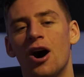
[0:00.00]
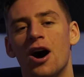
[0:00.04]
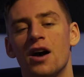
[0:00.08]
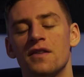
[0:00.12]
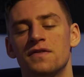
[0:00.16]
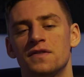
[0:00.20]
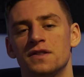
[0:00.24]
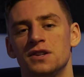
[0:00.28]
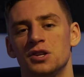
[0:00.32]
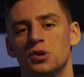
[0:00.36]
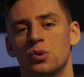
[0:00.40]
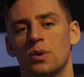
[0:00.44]

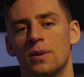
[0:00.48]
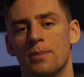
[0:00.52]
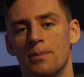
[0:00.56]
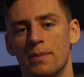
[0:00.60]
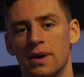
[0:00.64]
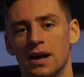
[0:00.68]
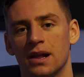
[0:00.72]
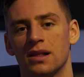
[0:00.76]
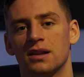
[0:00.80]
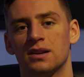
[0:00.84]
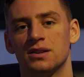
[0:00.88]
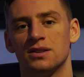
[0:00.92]
offered you $1
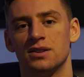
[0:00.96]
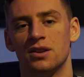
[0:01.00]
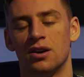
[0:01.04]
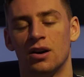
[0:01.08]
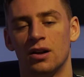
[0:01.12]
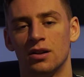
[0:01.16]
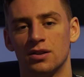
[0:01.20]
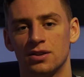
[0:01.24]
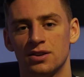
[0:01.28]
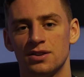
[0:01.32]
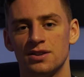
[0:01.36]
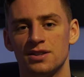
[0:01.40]
million,
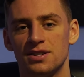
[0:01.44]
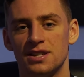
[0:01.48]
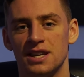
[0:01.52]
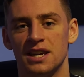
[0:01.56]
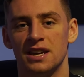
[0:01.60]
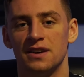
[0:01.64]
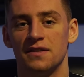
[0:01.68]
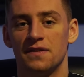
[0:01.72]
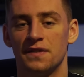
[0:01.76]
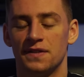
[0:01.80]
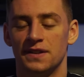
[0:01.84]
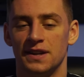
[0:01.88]

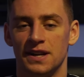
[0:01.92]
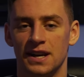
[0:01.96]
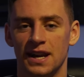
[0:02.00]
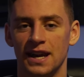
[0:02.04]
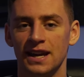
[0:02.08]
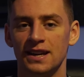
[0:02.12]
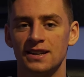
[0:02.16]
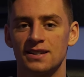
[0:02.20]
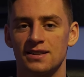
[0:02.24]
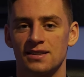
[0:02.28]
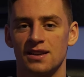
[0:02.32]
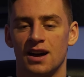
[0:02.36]
if the
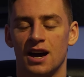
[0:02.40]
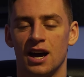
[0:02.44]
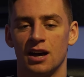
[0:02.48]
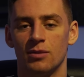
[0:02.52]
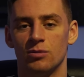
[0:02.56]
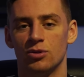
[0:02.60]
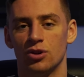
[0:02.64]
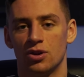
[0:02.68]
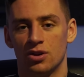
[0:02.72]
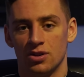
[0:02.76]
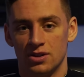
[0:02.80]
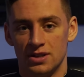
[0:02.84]
next
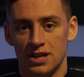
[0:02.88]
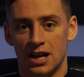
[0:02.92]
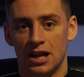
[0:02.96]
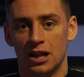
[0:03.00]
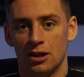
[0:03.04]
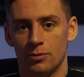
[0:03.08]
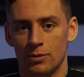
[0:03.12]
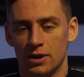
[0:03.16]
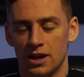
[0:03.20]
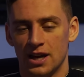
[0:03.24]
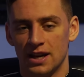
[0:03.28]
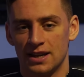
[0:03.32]
time you could
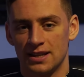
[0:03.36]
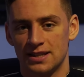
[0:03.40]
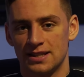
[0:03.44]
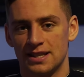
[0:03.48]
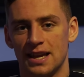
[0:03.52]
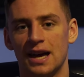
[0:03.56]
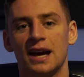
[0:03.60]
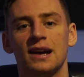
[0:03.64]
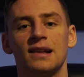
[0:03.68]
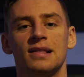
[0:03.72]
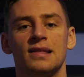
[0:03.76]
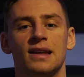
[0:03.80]
tell me
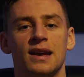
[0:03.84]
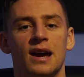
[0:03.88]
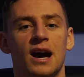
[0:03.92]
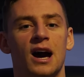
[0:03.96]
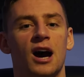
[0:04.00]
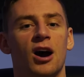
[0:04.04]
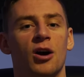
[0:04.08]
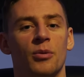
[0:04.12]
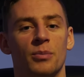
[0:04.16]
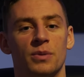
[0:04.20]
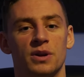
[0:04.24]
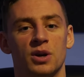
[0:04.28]
exactly
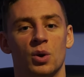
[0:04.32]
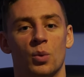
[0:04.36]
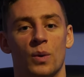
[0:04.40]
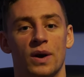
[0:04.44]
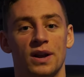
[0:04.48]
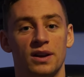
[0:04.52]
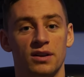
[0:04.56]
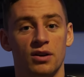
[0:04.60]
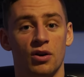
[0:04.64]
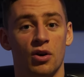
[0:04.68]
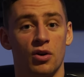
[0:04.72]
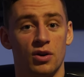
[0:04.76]
how many
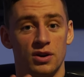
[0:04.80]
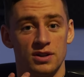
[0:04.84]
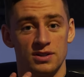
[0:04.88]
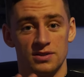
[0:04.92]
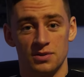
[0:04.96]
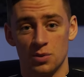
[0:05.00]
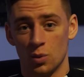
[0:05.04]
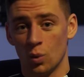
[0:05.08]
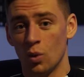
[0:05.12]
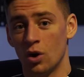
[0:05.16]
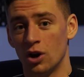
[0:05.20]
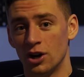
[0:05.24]
red cars
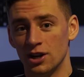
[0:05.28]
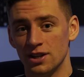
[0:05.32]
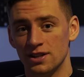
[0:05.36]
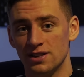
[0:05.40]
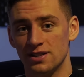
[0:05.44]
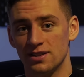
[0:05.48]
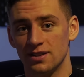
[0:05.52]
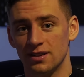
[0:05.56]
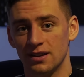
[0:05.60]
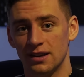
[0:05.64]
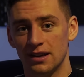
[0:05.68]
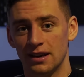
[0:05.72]
there
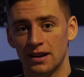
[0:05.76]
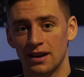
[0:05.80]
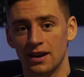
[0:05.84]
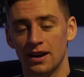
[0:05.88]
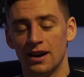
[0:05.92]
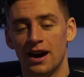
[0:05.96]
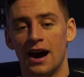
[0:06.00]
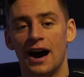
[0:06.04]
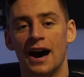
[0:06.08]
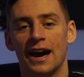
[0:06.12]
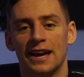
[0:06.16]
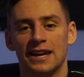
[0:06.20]
was,
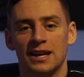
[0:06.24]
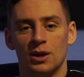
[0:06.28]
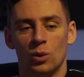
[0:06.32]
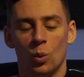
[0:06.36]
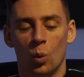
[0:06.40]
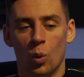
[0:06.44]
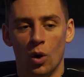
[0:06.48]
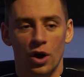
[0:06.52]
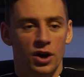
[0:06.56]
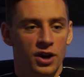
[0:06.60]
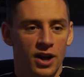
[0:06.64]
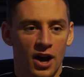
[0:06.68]
I can
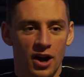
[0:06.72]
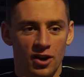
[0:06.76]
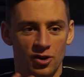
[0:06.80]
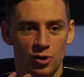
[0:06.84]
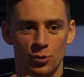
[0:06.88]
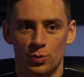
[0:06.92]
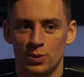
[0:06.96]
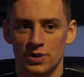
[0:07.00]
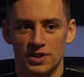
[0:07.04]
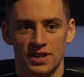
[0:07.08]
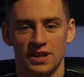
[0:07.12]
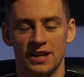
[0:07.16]

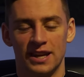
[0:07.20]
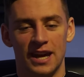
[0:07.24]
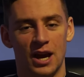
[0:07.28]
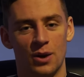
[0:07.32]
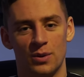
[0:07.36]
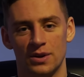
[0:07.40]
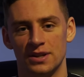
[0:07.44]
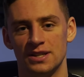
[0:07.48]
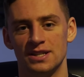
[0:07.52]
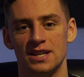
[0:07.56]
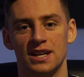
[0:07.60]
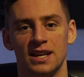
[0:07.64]
100%
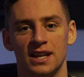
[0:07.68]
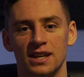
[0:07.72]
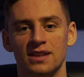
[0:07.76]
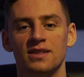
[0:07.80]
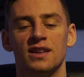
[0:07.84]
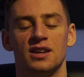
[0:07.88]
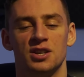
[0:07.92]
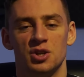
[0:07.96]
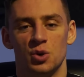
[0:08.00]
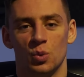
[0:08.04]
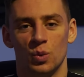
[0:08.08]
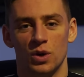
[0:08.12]
guarantee
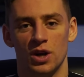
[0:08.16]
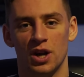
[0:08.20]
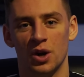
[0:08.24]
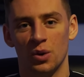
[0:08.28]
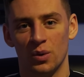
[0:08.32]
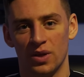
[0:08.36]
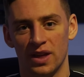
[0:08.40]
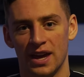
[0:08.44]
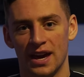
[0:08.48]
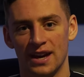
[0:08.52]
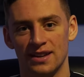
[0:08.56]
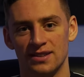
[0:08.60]
that you would know the